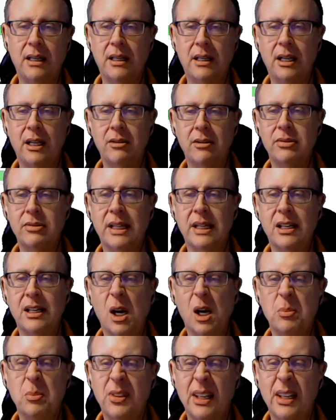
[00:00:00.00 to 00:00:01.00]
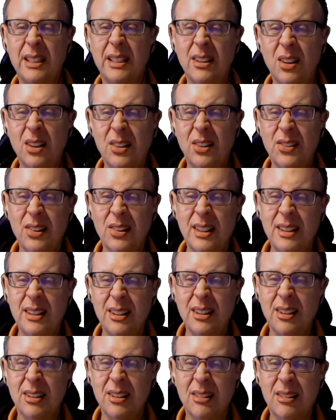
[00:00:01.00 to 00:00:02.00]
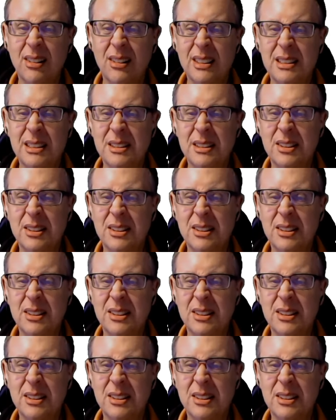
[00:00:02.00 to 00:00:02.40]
everything comes out nicely, right?